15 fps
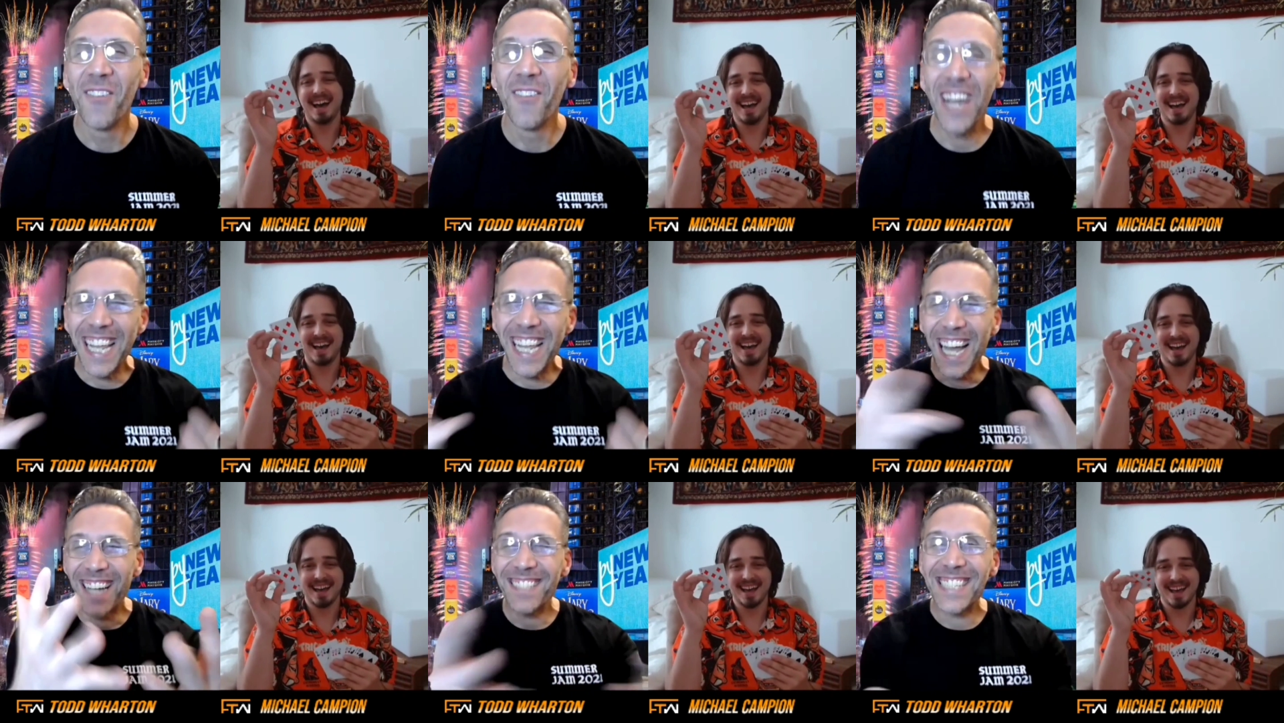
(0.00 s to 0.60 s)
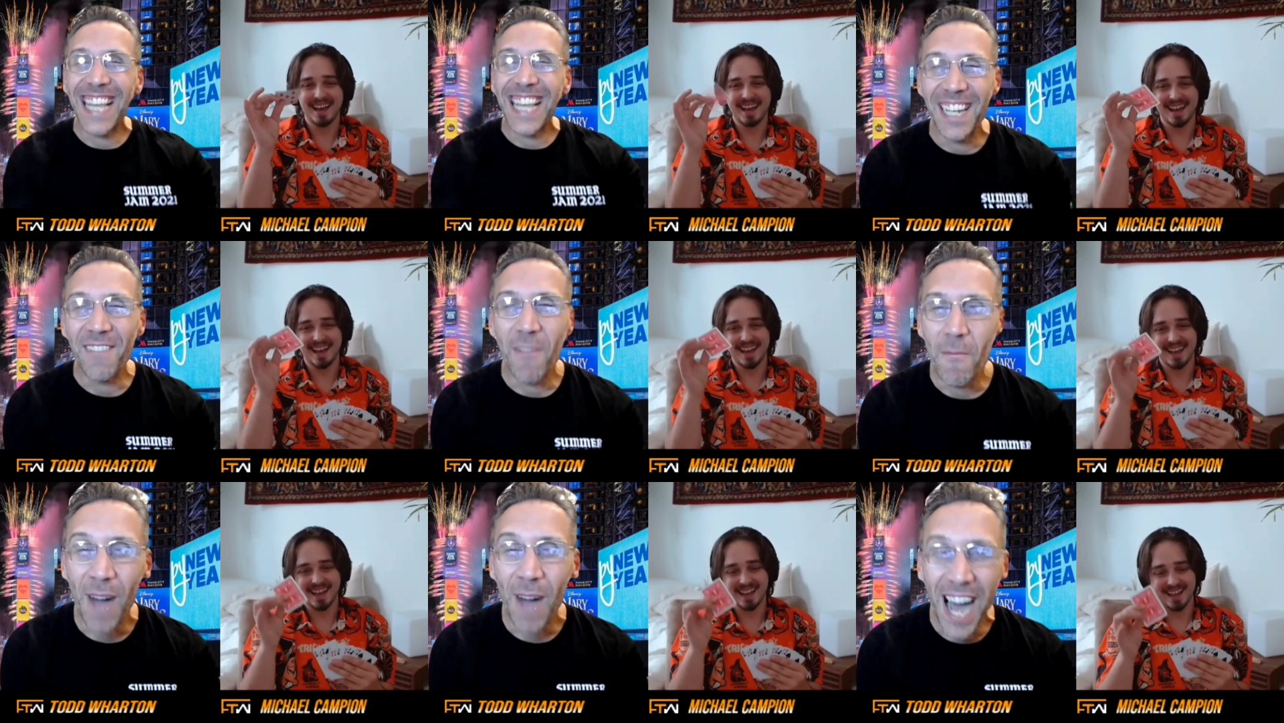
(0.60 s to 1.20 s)
Speaker 1: Wait, how's that
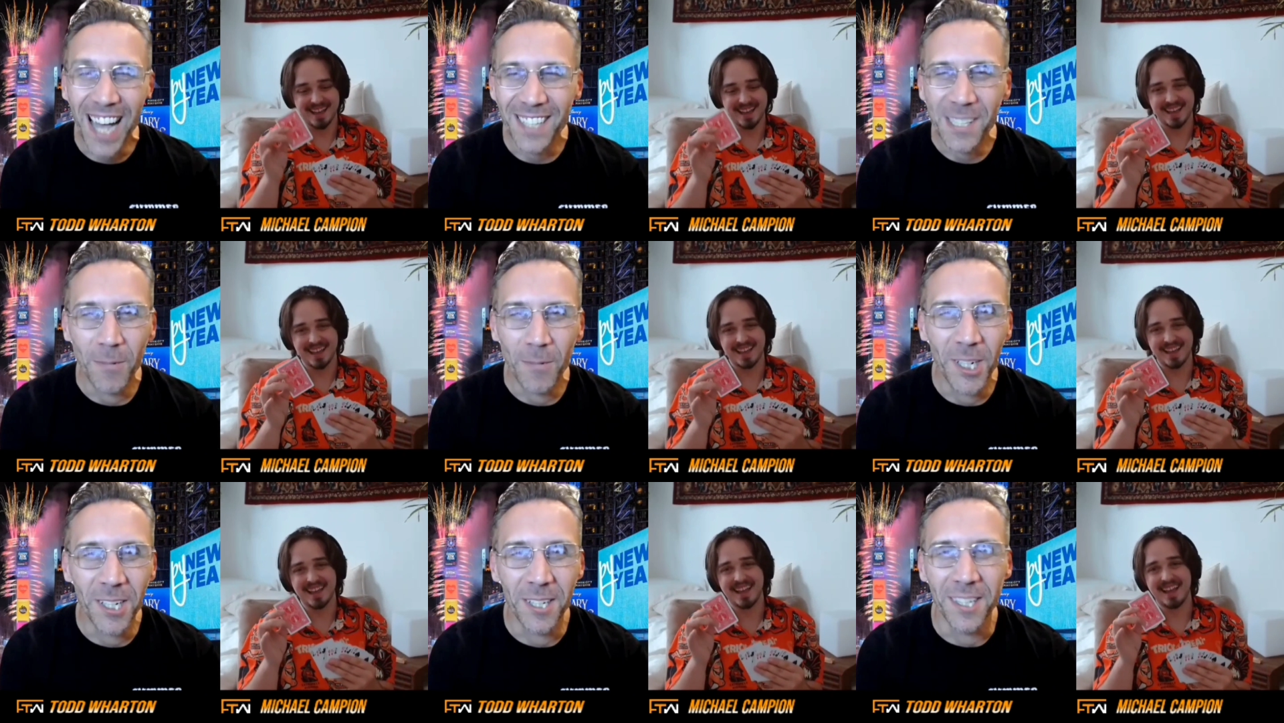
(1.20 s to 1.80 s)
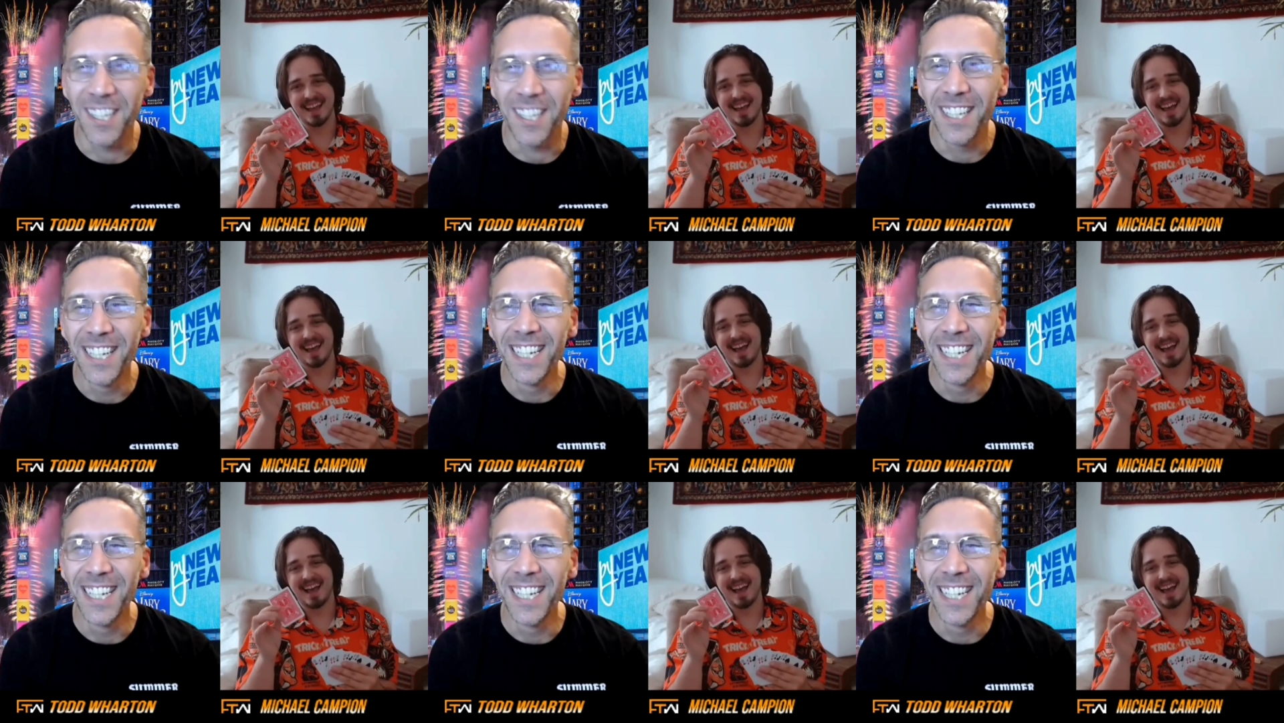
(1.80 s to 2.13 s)
even possible?